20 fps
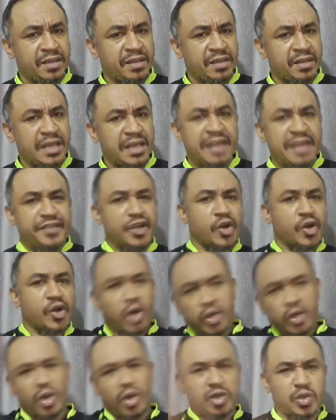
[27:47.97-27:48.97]
If the
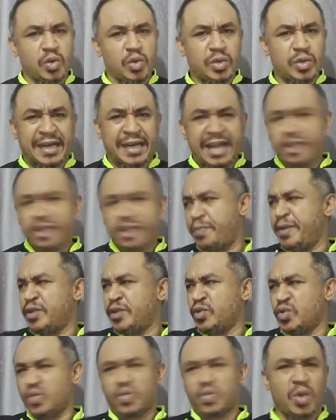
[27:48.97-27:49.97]
road was good and I had to pay
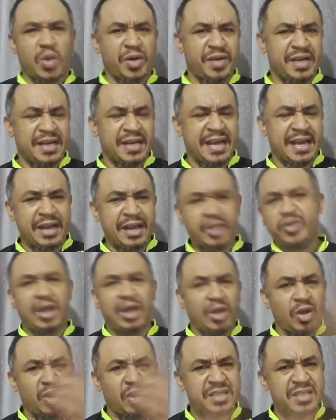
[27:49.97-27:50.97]
200 naira, do you know
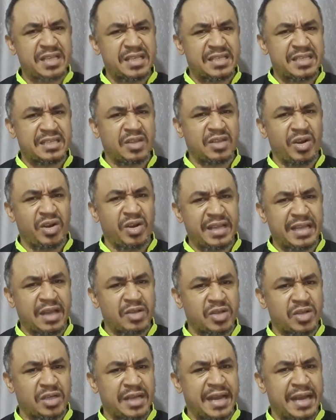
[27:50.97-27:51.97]
how long
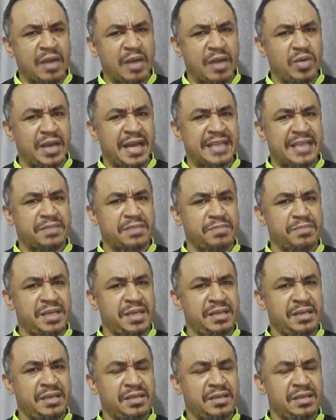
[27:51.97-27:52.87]
600,000 naira would last me?